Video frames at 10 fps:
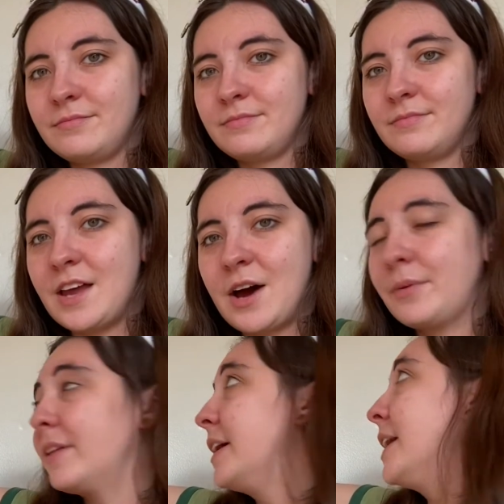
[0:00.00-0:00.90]
Not
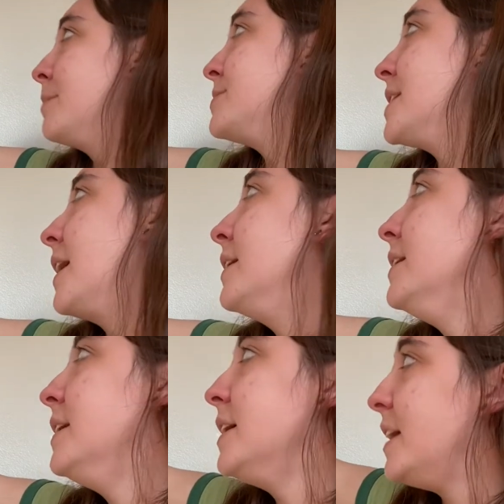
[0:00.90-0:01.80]
really an upset.
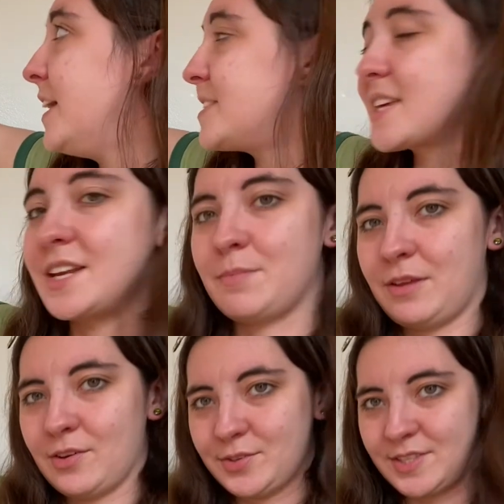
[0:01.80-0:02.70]
It's gonna be
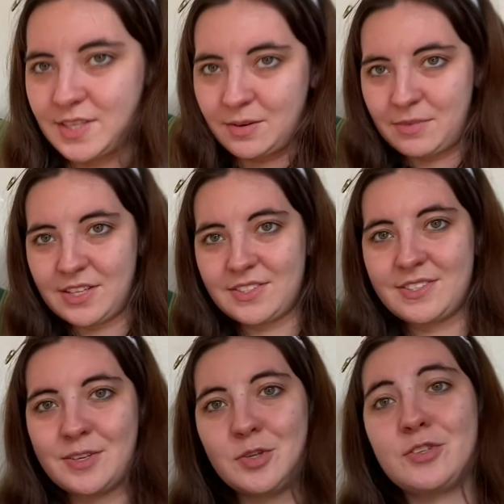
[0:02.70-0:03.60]
those Thin
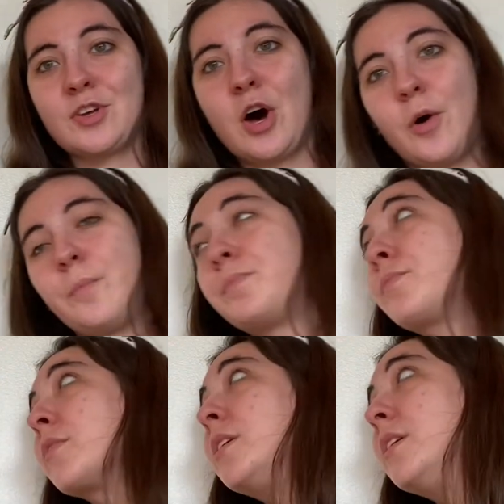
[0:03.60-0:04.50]
Mints. So,
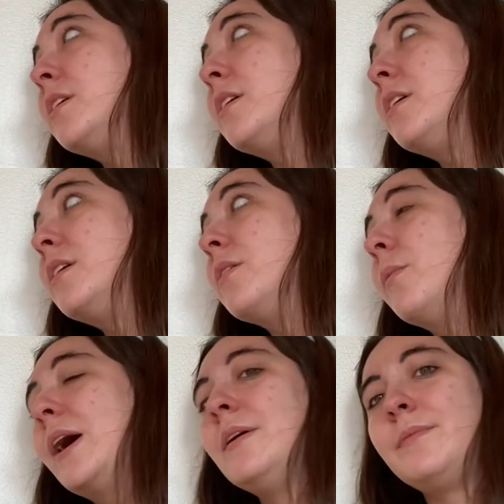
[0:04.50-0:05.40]

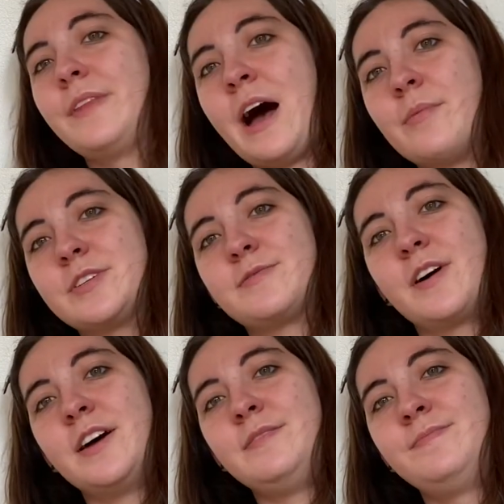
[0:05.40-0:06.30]
well, that was
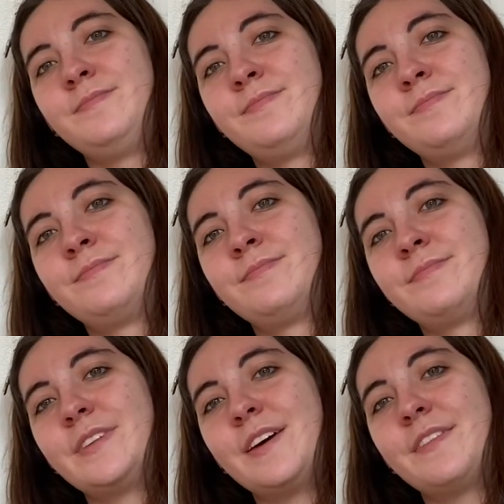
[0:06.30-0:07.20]
fun.
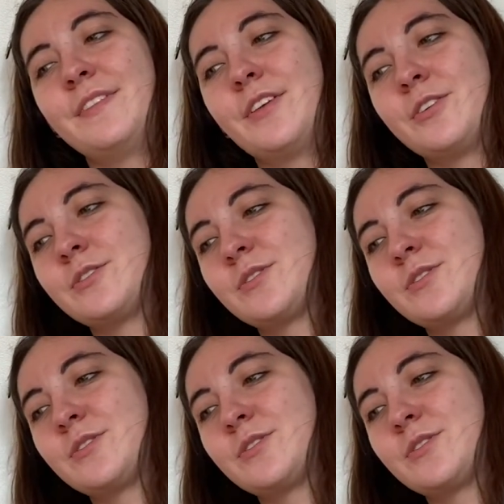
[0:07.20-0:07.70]
And those